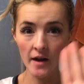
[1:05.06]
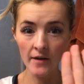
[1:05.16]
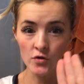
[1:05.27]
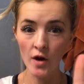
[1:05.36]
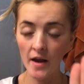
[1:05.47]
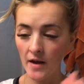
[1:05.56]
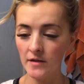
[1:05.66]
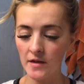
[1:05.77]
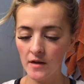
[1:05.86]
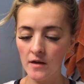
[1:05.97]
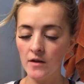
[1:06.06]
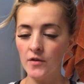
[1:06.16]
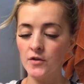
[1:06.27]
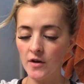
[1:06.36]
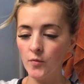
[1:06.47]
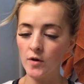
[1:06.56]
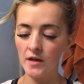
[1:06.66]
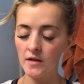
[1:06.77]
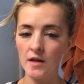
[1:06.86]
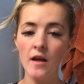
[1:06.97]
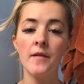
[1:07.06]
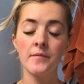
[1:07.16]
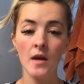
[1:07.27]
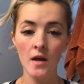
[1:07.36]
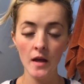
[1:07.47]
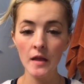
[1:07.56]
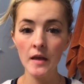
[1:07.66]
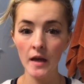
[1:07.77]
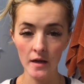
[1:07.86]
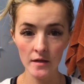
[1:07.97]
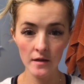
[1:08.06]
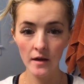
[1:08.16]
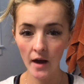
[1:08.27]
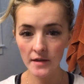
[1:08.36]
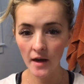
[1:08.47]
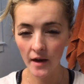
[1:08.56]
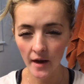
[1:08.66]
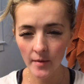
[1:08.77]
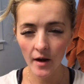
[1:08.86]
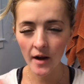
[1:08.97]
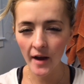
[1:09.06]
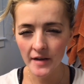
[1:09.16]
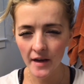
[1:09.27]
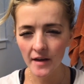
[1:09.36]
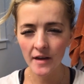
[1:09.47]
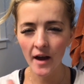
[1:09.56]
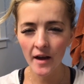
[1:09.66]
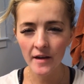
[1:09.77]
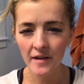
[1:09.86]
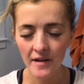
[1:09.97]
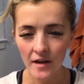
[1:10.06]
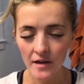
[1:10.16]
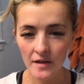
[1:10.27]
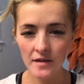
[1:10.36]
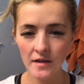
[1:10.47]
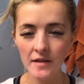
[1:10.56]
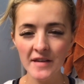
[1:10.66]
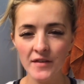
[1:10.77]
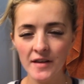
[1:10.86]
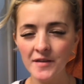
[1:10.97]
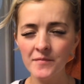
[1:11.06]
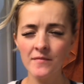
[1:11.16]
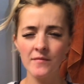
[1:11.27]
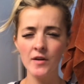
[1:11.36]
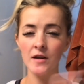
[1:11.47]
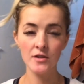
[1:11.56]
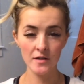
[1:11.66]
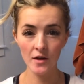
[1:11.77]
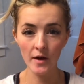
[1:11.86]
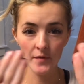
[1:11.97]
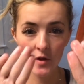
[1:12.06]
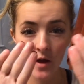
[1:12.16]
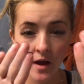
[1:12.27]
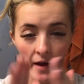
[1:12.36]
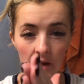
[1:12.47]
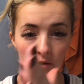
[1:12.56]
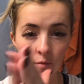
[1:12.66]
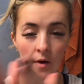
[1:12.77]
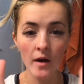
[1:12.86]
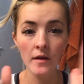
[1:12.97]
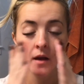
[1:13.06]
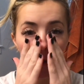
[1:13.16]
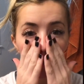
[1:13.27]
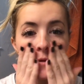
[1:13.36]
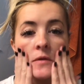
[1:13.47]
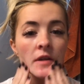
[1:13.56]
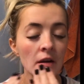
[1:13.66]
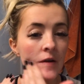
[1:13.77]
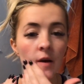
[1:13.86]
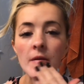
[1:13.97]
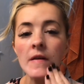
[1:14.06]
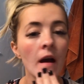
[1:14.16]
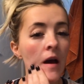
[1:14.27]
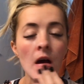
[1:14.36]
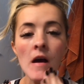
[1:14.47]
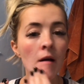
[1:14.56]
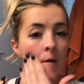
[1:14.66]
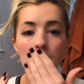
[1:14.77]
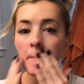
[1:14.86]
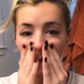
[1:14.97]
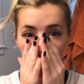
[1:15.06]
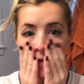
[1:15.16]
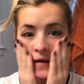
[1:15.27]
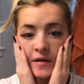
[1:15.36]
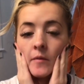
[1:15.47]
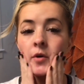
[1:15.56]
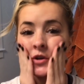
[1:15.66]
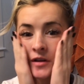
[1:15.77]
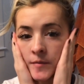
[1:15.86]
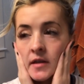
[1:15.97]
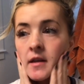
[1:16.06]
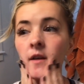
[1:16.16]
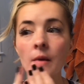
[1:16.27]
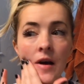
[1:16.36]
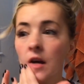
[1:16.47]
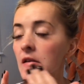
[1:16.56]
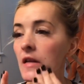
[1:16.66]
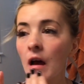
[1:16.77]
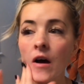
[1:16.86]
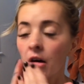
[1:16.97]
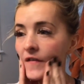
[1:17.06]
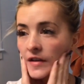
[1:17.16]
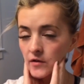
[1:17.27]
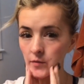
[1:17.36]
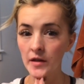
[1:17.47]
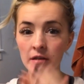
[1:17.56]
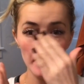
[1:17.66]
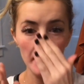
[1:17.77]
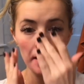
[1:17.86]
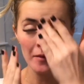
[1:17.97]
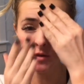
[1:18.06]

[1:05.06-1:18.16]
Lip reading: I have dry hands. Those are important things. Hi Ty, hi Brock, hi Danny, hi DDV Productions. Okay, so I kind of rub them on and then you just start rubbing. And I'm not like pushing on my skin because our face is really delicate and